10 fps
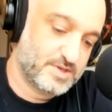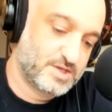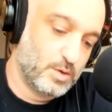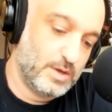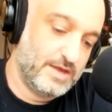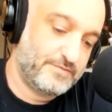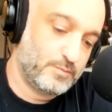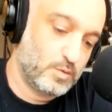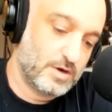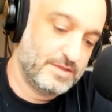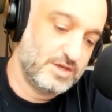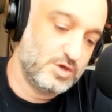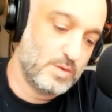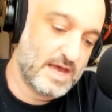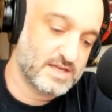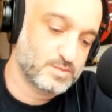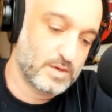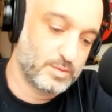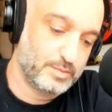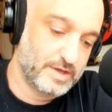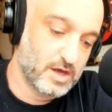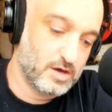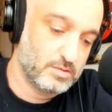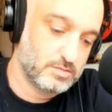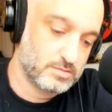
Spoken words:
So if we're in the US, where would we go?